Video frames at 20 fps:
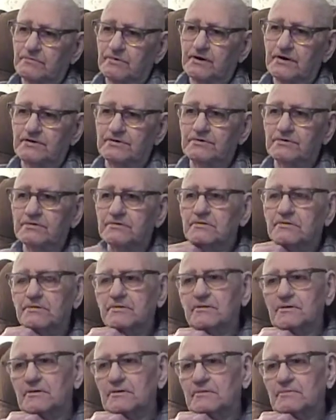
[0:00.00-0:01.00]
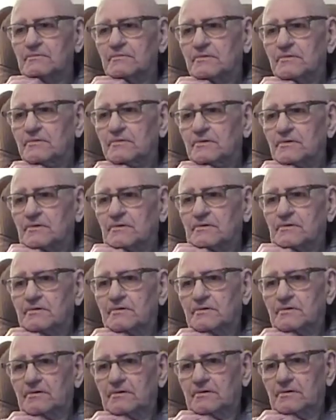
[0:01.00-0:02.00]
wages.
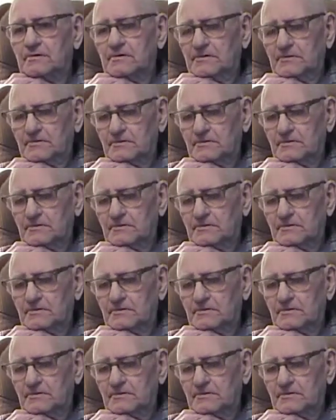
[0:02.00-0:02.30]
And